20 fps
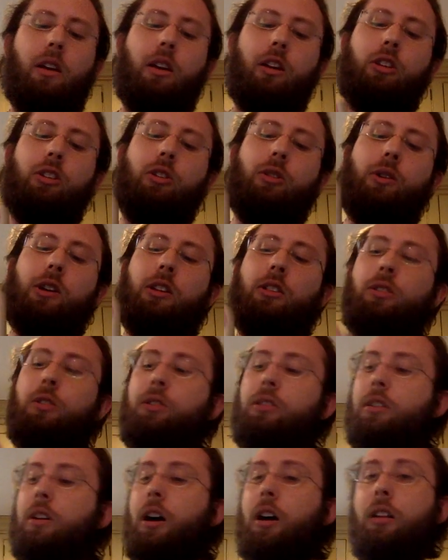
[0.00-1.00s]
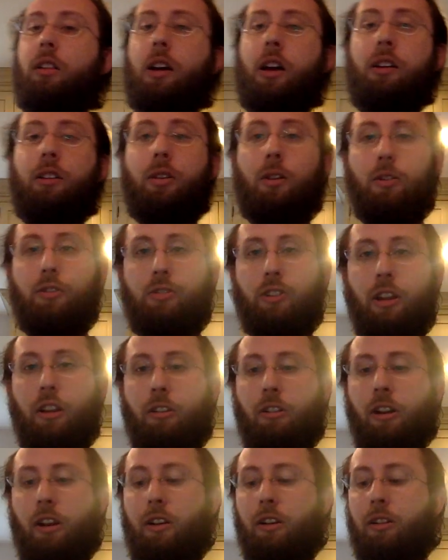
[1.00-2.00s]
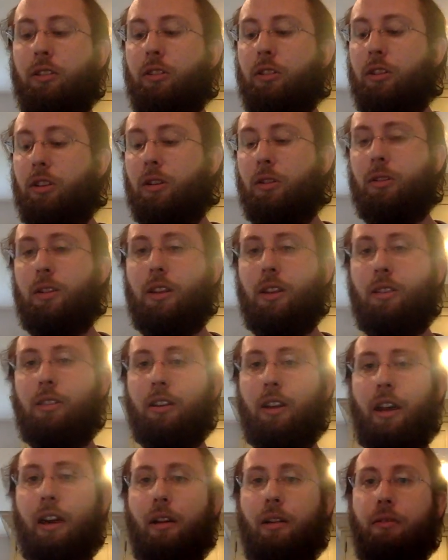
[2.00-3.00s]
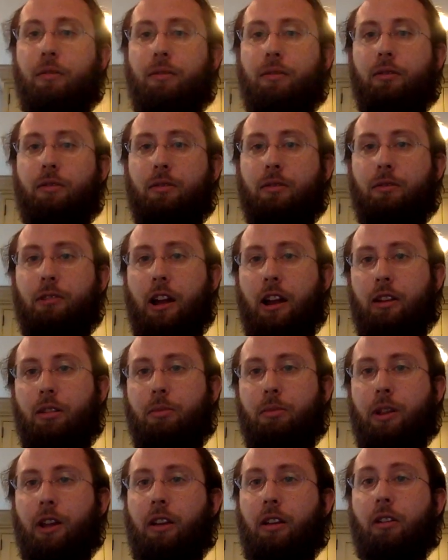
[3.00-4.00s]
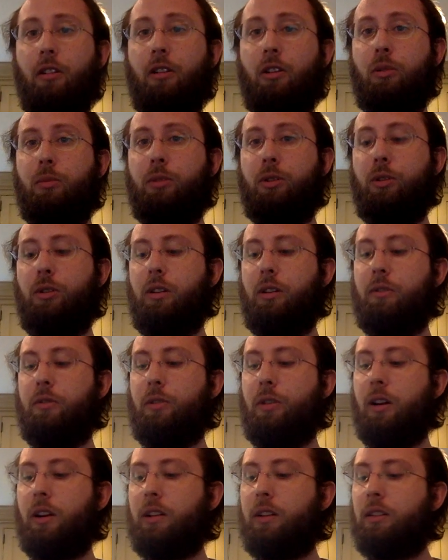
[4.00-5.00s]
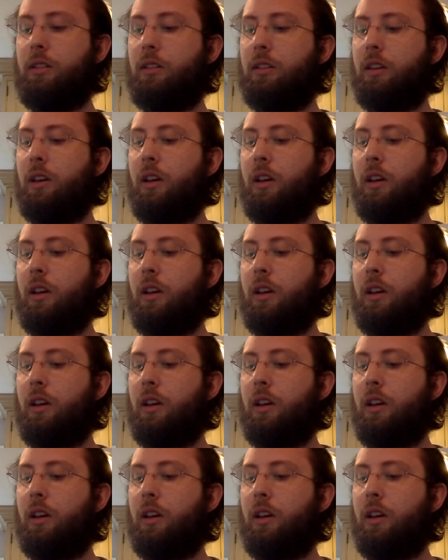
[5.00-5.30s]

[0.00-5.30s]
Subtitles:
You can use an online tone generator, so you don't need to have randomly in your home tuning forks.